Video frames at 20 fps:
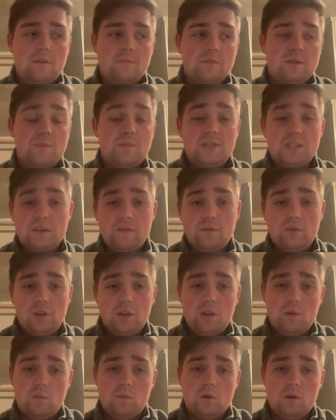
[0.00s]

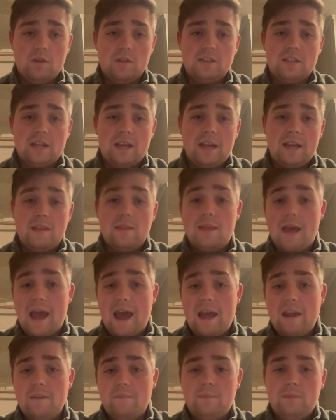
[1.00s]
specifically words like
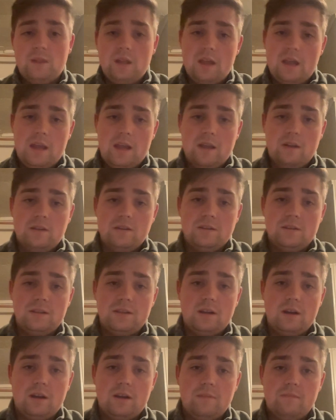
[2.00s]
that, and
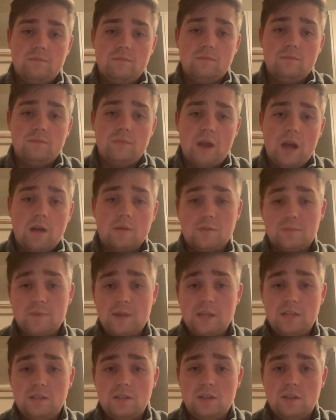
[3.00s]
helps
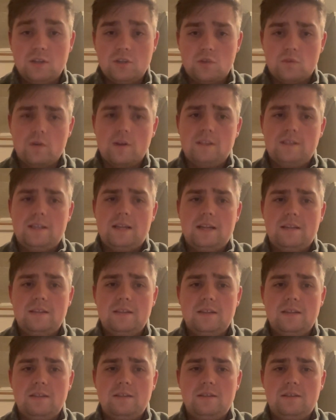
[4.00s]
me to shorten
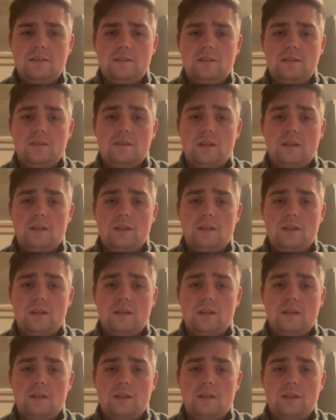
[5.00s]
sentences